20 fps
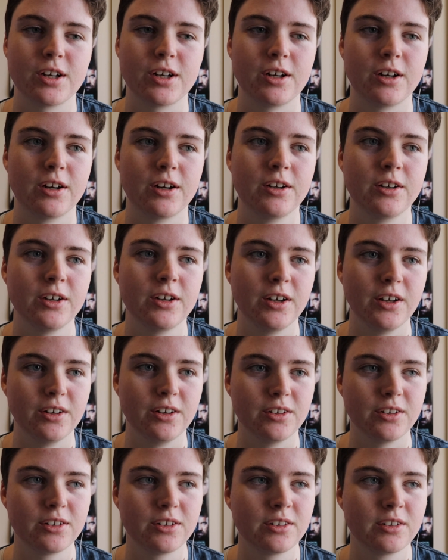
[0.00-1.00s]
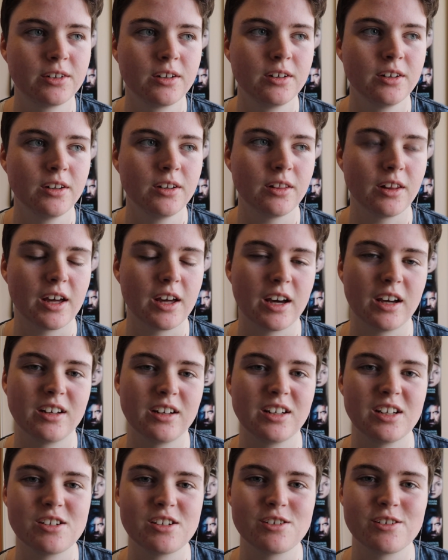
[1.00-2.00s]
and they
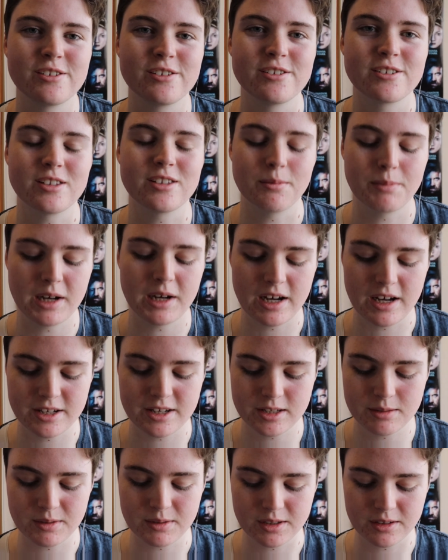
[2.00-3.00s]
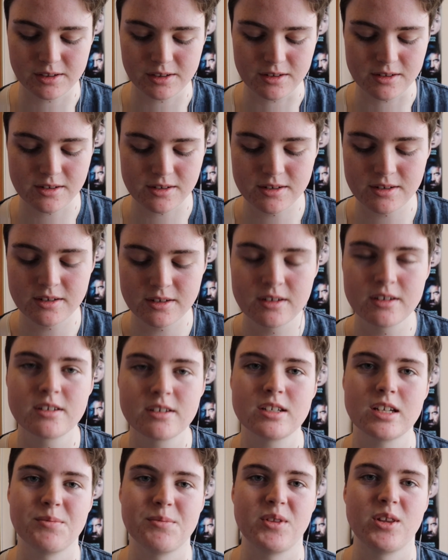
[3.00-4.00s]
had issues in the past because
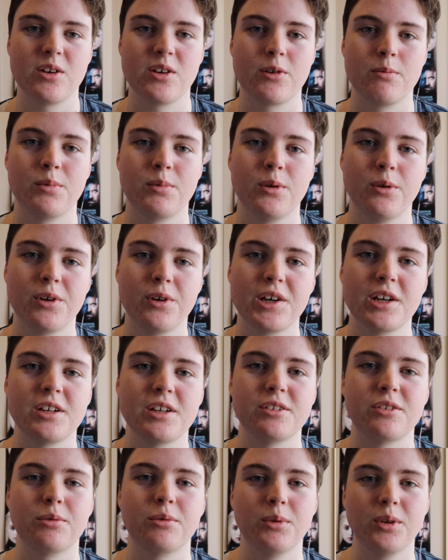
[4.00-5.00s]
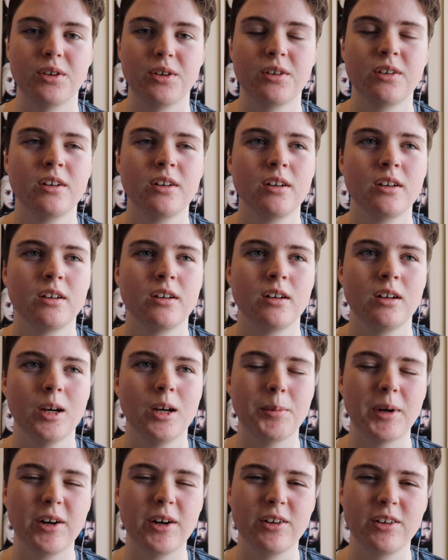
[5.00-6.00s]
some of their employees were
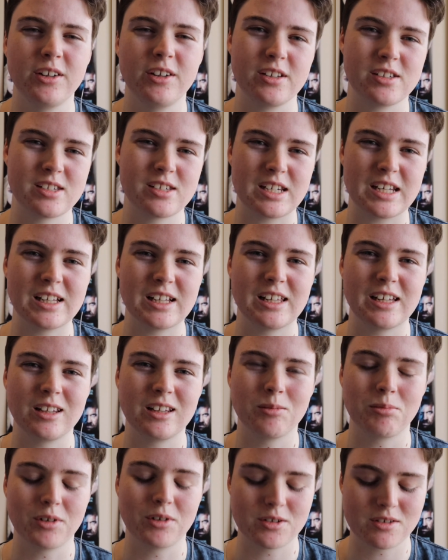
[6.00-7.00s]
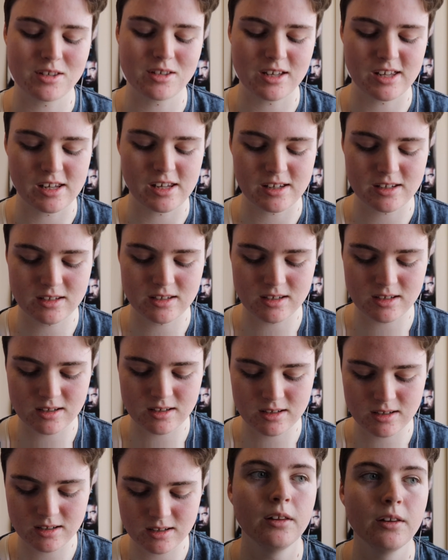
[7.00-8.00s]
apparently stealing the prosthetics.
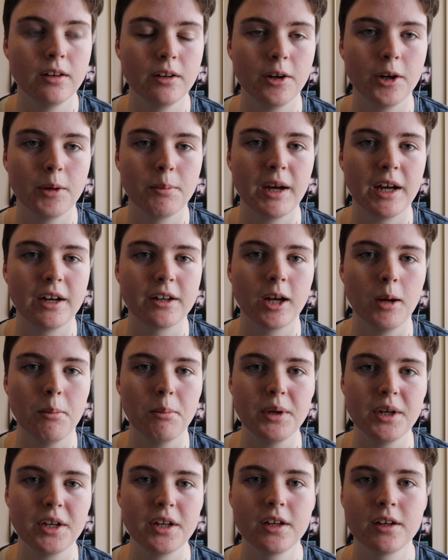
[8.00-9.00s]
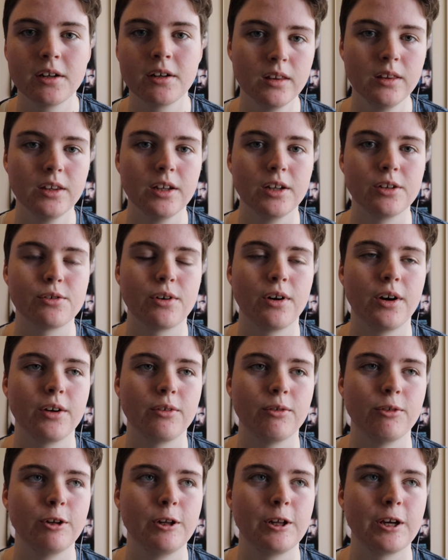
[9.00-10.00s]
They're not a bad company. They're
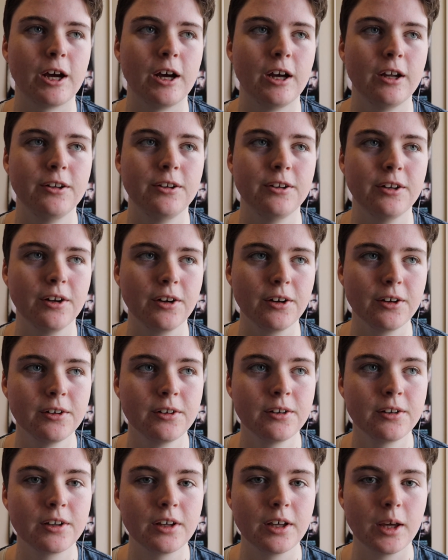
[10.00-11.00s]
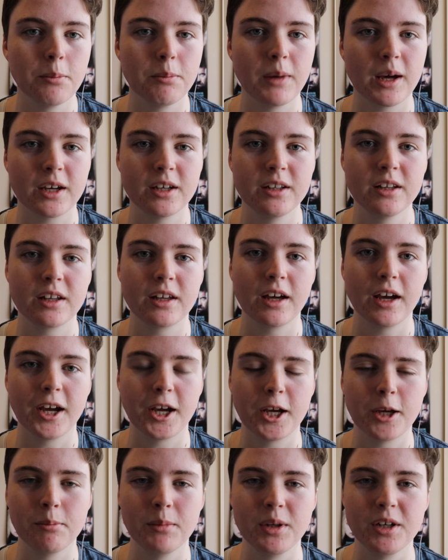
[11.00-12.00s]
trying really hard to get back in the
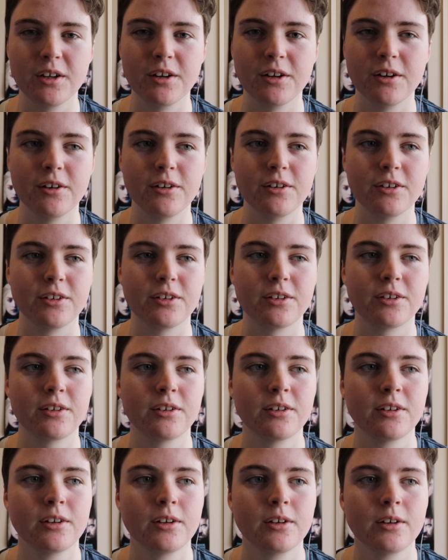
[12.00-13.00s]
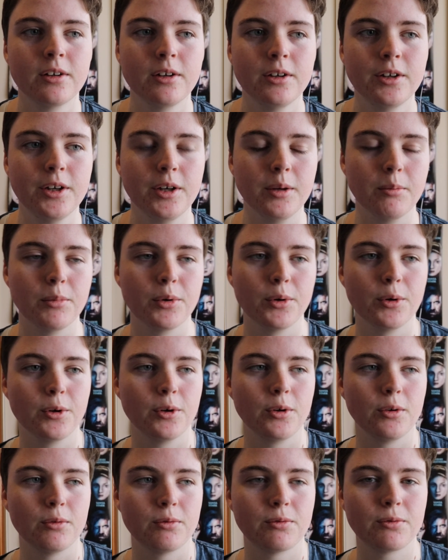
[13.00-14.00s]
game and, you know, just
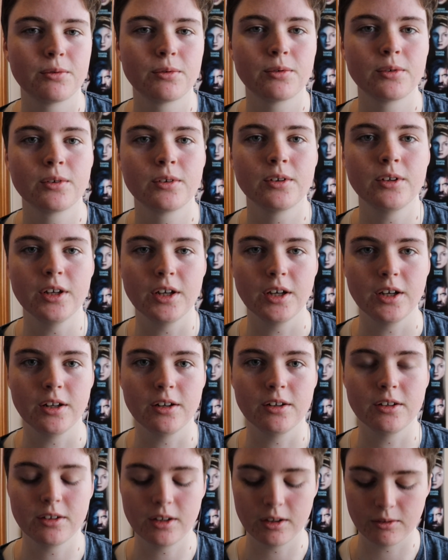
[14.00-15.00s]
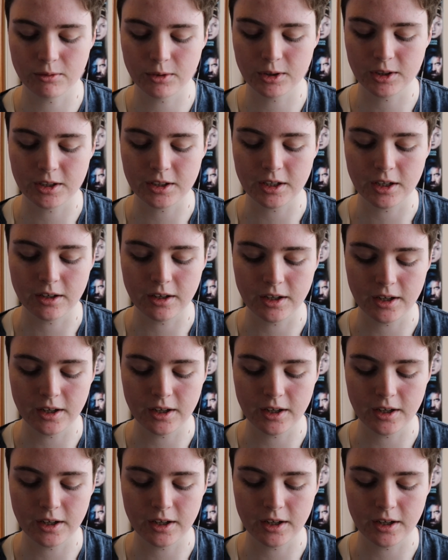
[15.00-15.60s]
improve, and they've really done